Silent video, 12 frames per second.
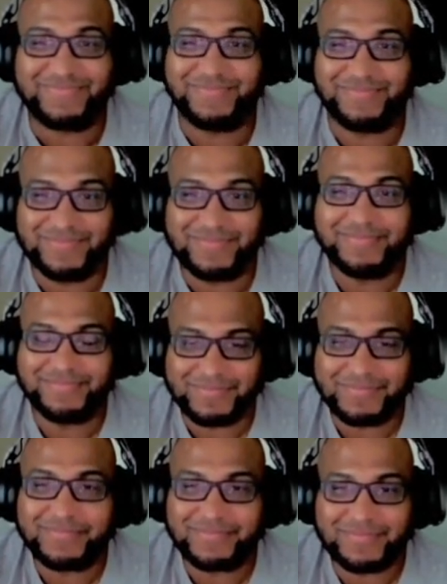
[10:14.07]

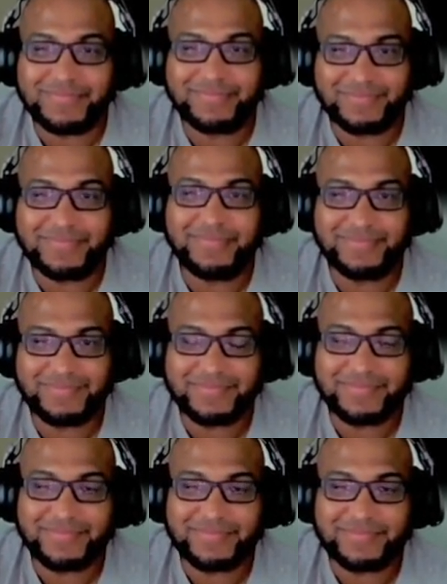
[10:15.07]

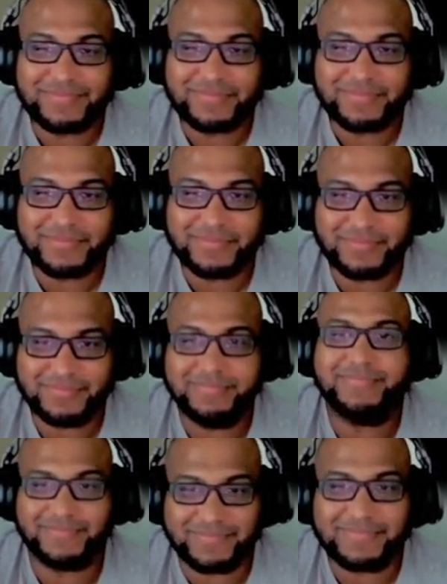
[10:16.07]

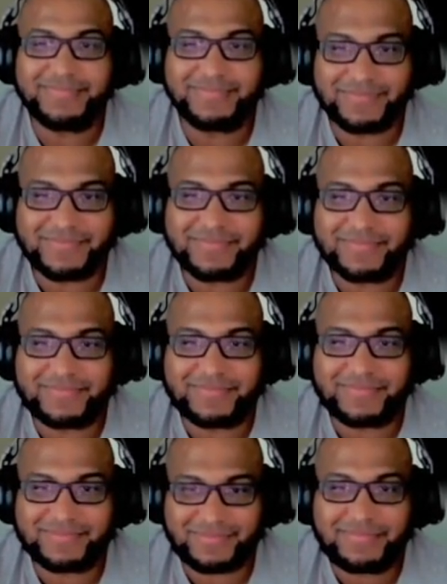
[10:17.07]

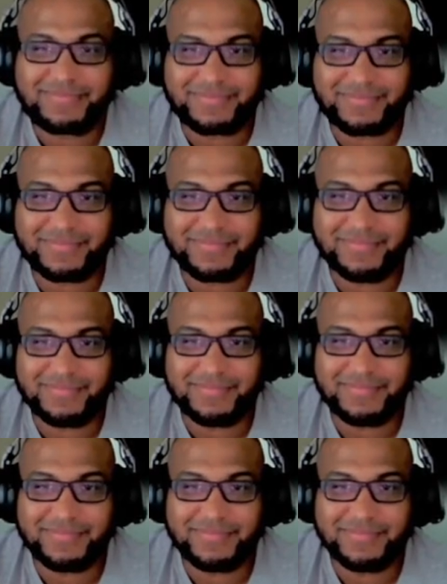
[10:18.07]

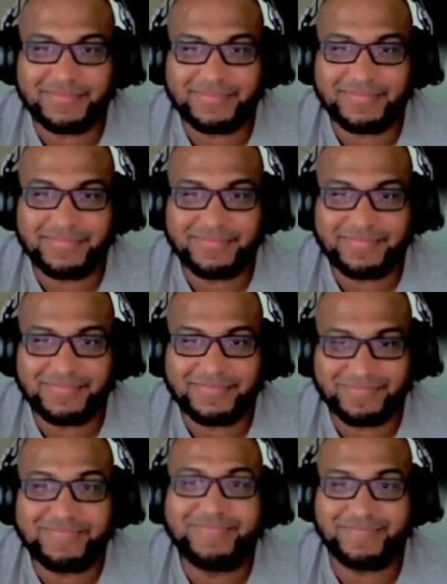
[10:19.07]

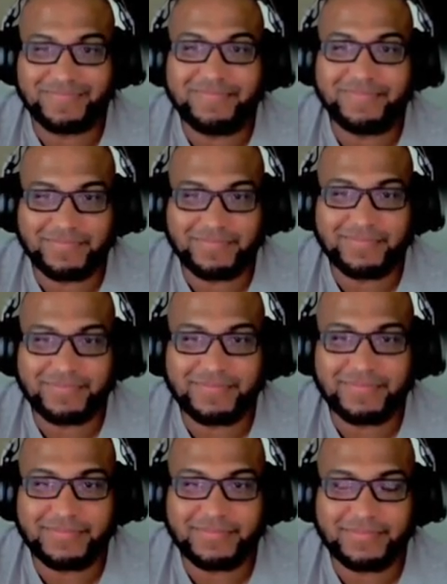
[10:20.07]

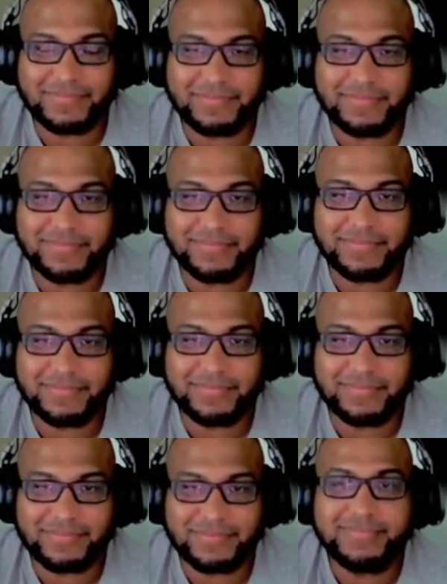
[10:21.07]
(not speaking)